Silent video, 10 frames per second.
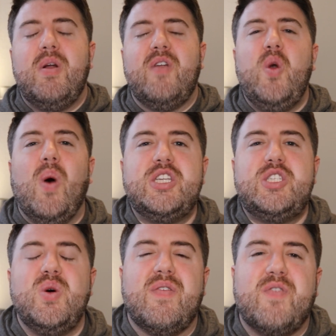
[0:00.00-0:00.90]
But if you want to
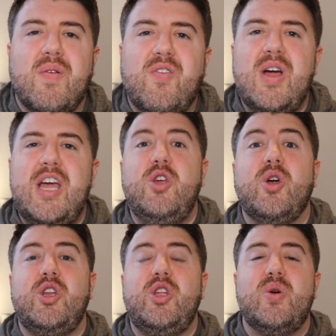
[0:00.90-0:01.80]
do it for free, you
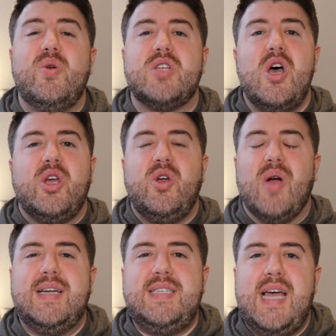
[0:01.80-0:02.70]
can use your
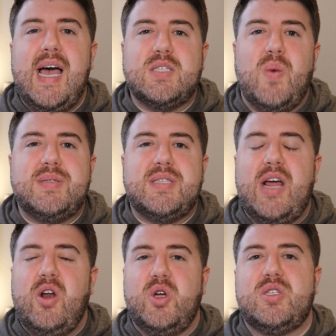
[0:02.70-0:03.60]
IDX website
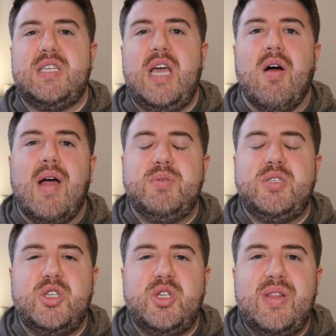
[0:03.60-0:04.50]
or your CRM to do